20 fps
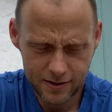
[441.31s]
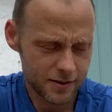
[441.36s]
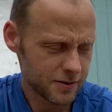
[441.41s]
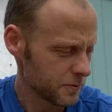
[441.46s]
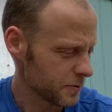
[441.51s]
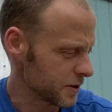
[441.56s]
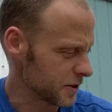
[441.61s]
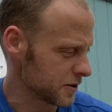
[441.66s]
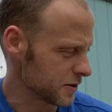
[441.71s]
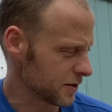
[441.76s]

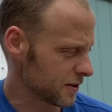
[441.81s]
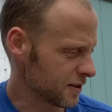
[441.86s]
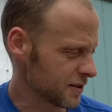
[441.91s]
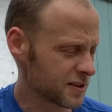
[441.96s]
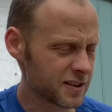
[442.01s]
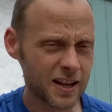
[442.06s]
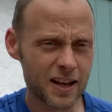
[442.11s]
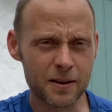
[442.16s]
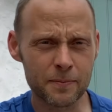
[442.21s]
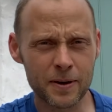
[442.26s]
which the
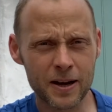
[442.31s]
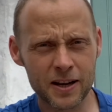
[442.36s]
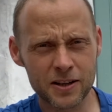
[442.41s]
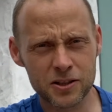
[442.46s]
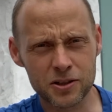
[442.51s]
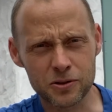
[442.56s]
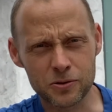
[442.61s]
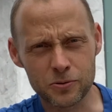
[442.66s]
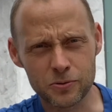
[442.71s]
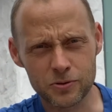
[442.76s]
state of my
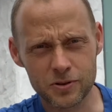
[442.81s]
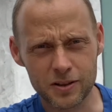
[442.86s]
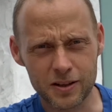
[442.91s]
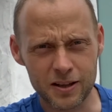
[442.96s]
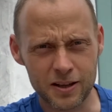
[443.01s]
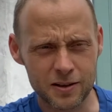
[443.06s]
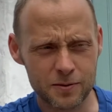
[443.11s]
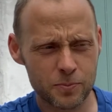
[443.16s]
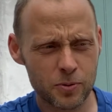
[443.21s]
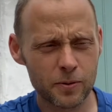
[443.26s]
shoes
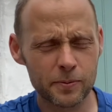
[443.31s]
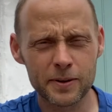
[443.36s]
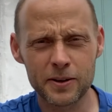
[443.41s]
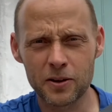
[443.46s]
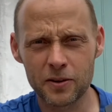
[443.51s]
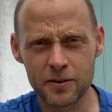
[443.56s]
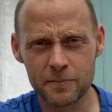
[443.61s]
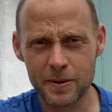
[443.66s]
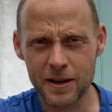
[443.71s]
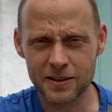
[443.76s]
is probably
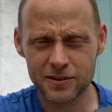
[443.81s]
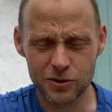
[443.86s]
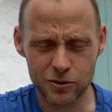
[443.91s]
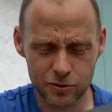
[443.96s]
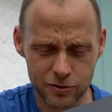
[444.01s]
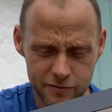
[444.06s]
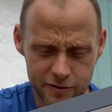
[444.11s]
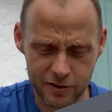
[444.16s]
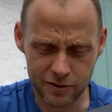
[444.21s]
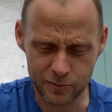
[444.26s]
not the best
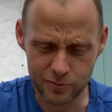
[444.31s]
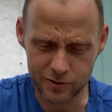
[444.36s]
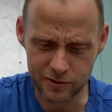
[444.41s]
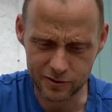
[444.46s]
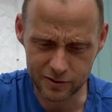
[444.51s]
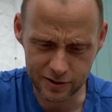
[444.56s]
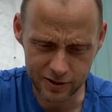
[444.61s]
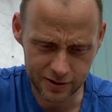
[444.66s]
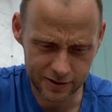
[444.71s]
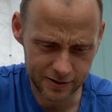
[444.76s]
colour in the
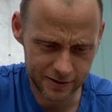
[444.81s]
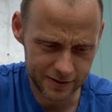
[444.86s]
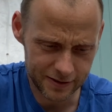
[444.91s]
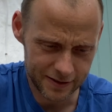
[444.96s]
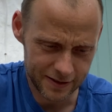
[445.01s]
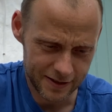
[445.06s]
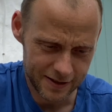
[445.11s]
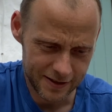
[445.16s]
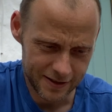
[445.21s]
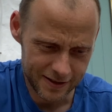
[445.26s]
world.
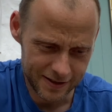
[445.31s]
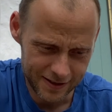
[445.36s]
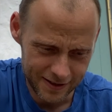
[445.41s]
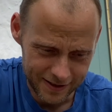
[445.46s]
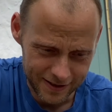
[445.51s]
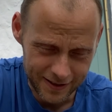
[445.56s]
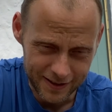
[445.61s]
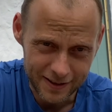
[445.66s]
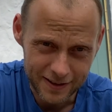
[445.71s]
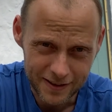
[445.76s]

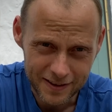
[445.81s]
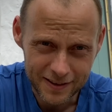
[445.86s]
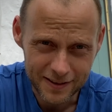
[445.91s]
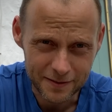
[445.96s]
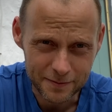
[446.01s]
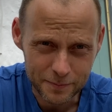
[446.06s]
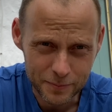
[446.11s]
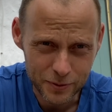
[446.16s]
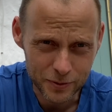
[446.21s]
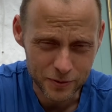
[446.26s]

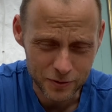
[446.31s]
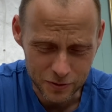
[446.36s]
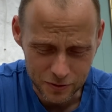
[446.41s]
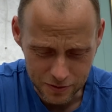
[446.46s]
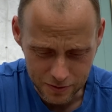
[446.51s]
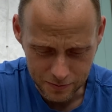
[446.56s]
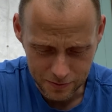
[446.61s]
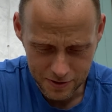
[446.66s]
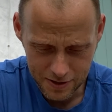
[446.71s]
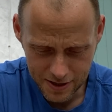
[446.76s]
Put those
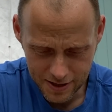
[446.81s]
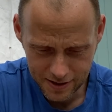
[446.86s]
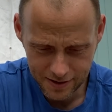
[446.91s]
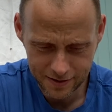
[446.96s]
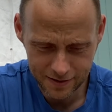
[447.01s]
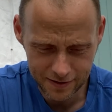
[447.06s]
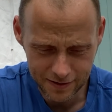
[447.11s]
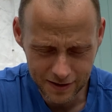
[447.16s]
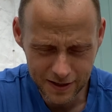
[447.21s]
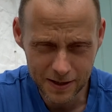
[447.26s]
away
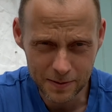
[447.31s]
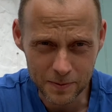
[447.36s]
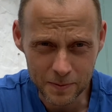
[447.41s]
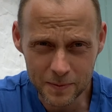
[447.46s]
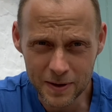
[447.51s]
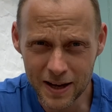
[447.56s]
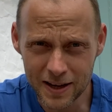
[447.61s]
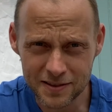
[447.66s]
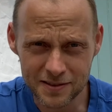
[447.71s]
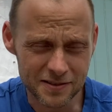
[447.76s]
and keep them
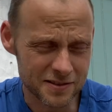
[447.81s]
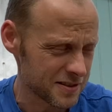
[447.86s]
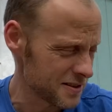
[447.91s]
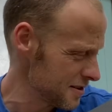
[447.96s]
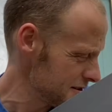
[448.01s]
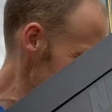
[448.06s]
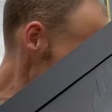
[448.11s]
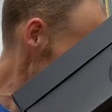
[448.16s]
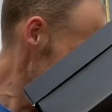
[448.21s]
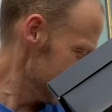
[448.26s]
nice and
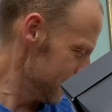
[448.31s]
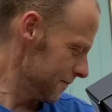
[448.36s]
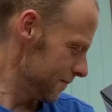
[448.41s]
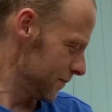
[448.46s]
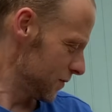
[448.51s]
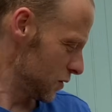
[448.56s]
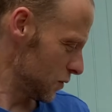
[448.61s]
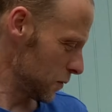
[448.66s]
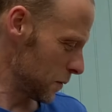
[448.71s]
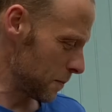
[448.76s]
safe.
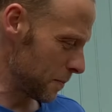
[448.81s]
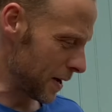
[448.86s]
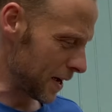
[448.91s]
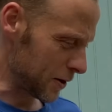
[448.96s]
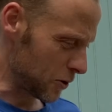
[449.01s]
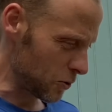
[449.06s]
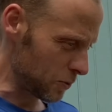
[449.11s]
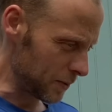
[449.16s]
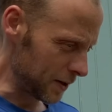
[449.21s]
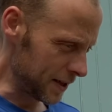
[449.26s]
Take them
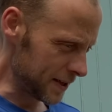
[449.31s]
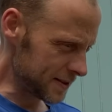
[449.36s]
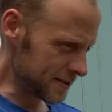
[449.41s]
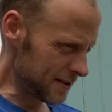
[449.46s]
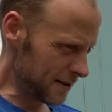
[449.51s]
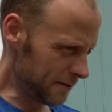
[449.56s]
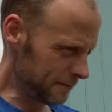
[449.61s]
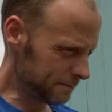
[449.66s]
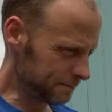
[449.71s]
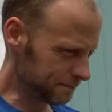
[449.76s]
back up
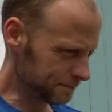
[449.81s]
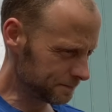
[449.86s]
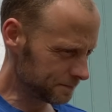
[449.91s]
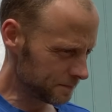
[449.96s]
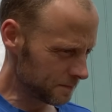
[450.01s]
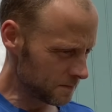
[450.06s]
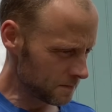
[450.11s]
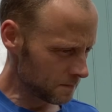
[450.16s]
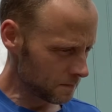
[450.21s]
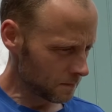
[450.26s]
later.
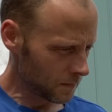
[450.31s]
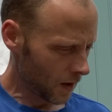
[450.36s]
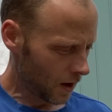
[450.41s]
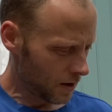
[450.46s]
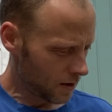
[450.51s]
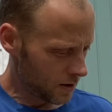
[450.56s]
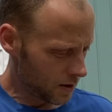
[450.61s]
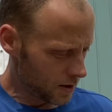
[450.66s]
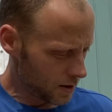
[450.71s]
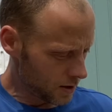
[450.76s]

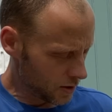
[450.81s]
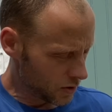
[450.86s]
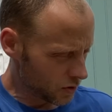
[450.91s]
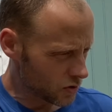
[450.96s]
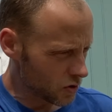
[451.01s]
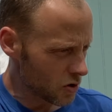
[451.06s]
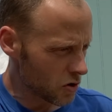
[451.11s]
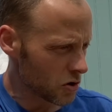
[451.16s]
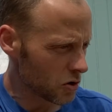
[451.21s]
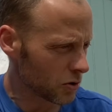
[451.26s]

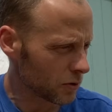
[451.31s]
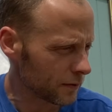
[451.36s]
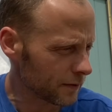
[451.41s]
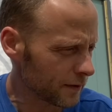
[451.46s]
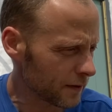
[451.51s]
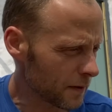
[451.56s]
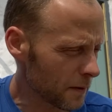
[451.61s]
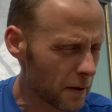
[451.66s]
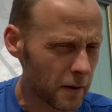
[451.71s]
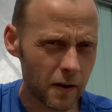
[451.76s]
So
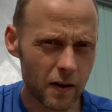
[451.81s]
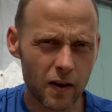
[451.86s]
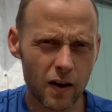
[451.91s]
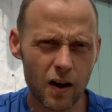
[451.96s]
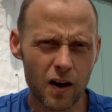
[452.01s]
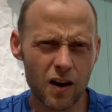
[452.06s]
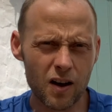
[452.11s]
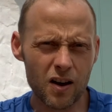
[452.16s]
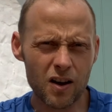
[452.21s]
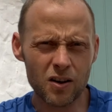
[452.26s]

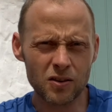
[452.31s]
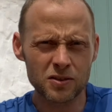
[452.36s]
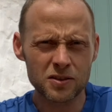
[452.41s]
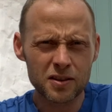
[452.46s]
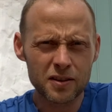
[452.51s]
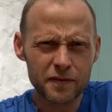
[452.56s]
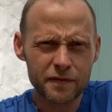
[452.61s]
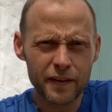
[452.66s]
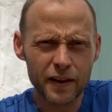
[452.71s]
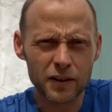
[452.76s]
onto
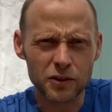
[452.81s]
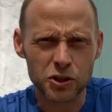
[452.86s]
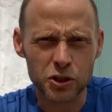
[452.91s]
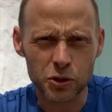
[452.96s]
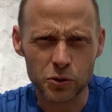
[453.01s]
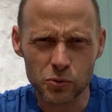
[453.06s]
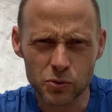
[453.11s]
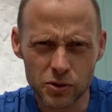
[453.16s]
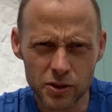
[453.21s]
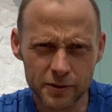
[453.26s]
the fell
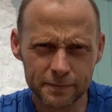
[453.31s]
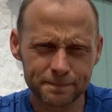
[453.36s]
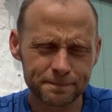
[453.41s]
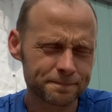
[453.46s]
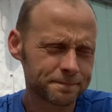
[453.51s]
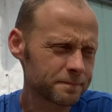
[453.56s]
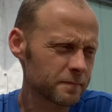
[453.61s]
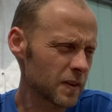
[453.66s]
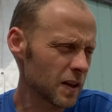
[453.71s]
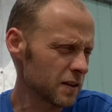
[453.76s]
shoes.
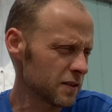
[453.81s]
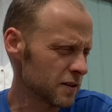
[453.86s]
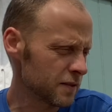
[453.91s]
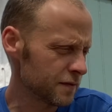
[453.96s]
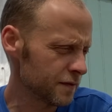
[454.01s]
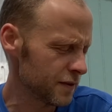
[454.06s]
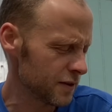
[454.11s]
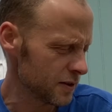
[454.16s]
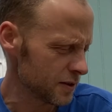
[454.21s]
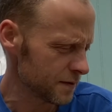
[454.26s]
The
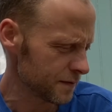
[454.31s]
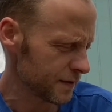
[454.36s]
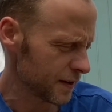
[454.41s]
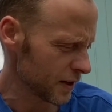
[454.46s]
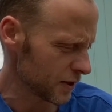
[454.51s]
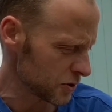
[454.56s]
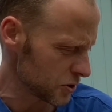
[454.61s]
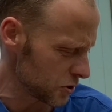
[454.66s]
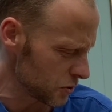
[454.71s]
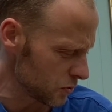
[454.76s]
first
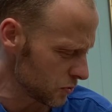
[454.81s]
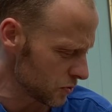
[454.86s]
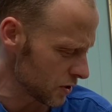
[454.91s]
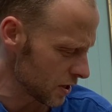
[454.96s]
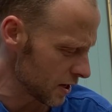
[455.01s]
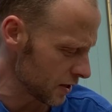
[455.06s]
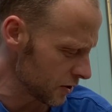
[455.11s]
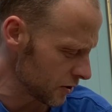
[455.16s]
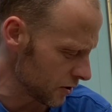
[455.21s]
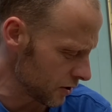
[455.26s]
fell shoes that
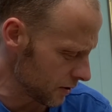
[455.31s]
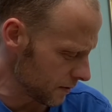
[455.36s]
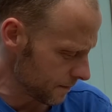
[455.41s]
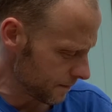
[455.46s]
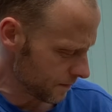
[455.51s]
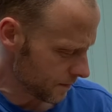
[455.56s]
I got